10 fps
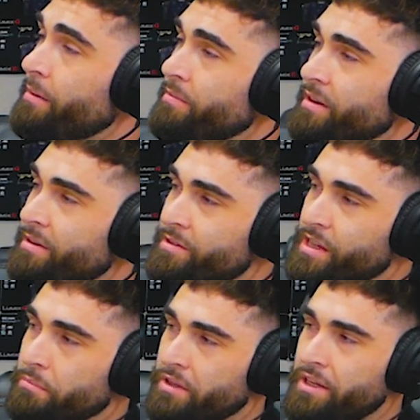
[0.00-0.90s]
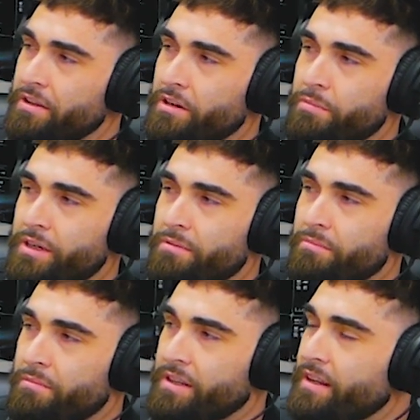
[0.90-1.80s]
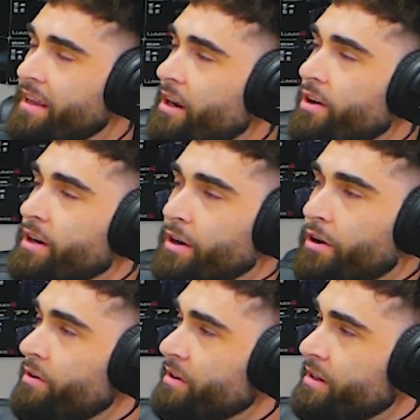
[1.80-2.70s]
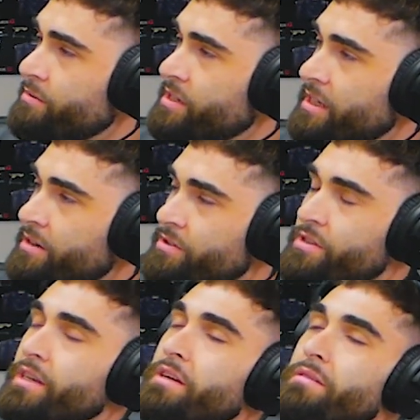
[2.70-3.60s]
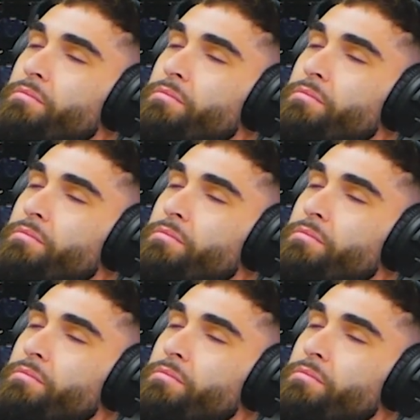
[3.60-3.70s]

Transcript: popped and was like bleeding a little bit, but it didn't like hurt at all. You know what I'm saying? I was just like,